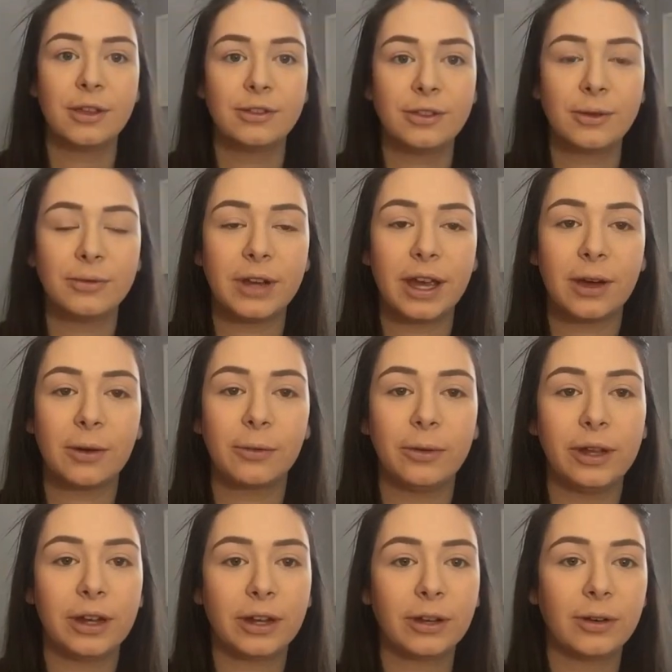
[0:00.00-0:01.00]
So now
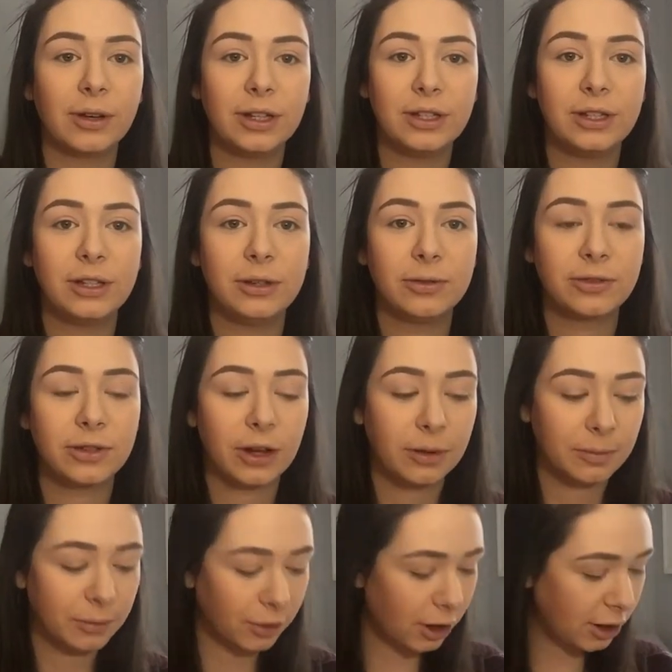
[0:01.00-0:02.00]
we are going to use
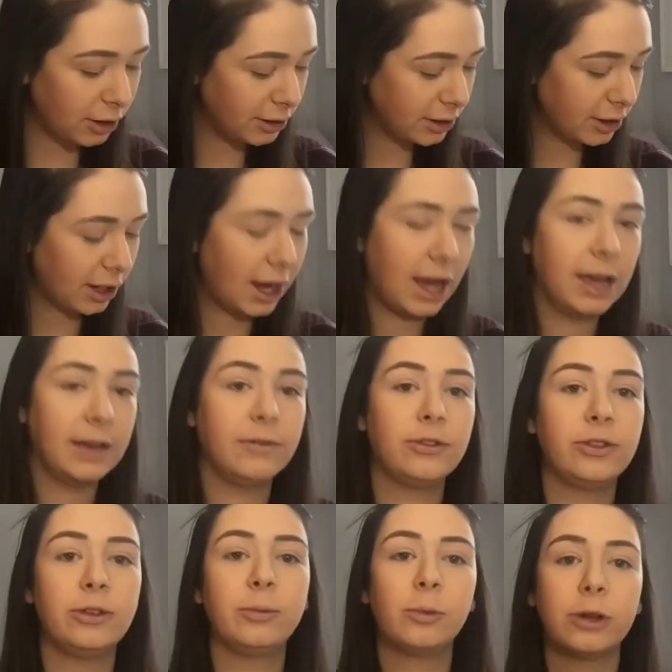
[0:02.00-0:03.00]
our bronzer. I have
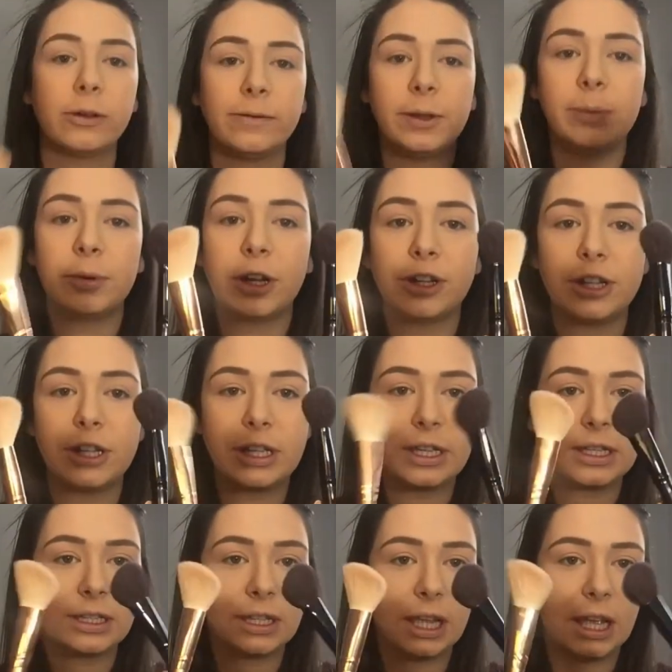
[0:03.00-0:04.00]
two Morphe
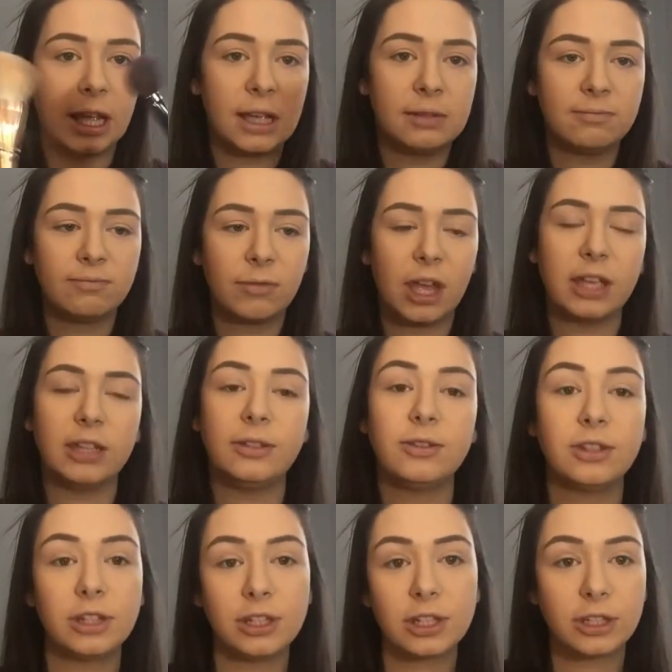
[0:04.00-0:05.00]
brushes. I
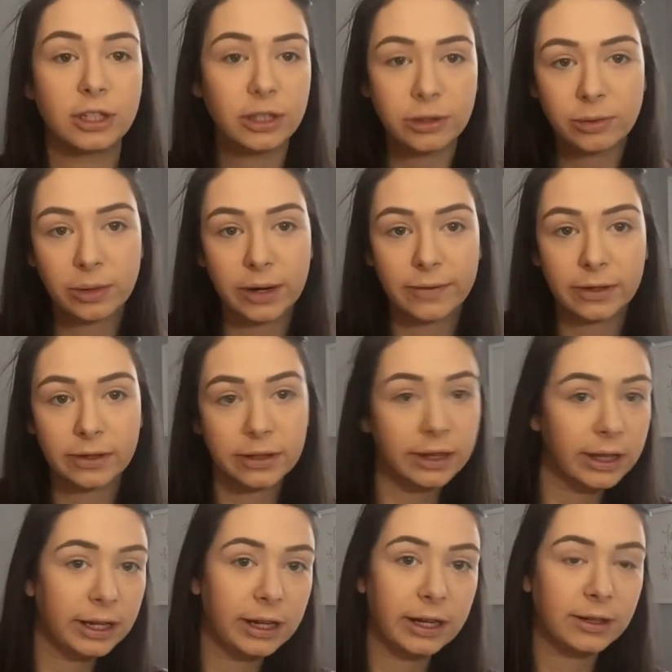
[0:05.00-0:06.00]
usually just use whatever's
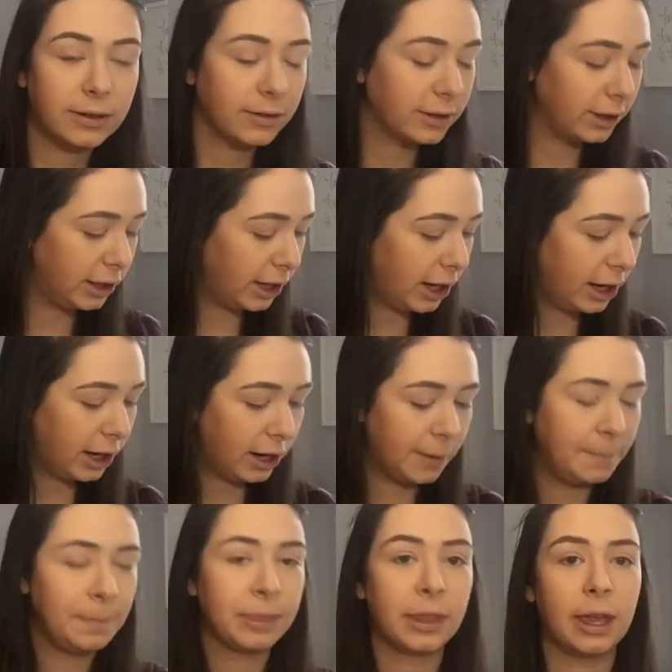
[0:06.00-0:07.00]
cleaner, I don't really
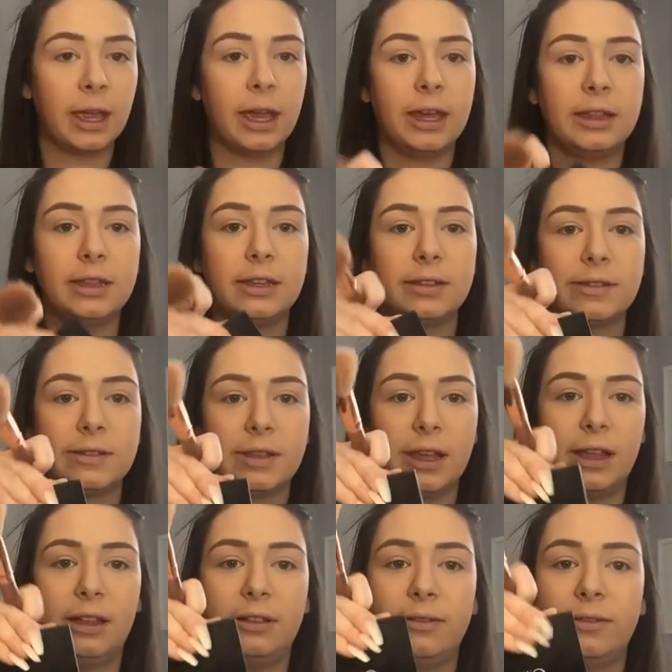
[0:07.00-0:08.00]
care. And this
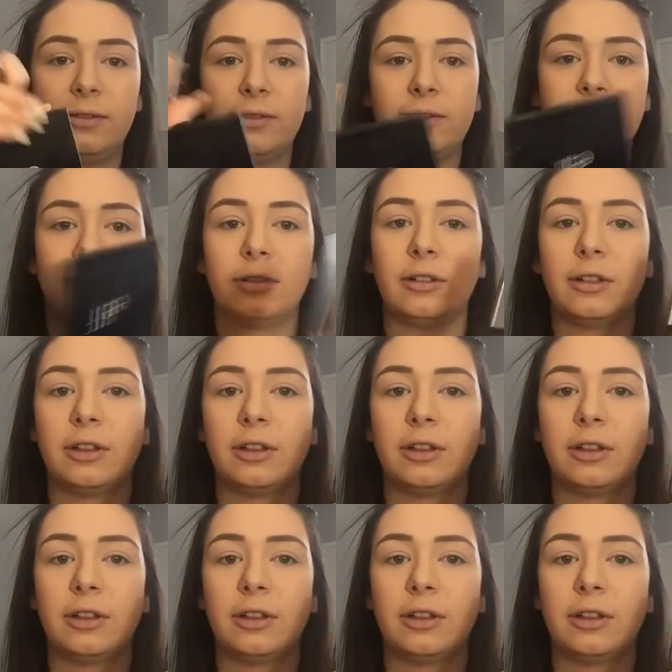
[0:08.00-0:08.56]
e.l.f.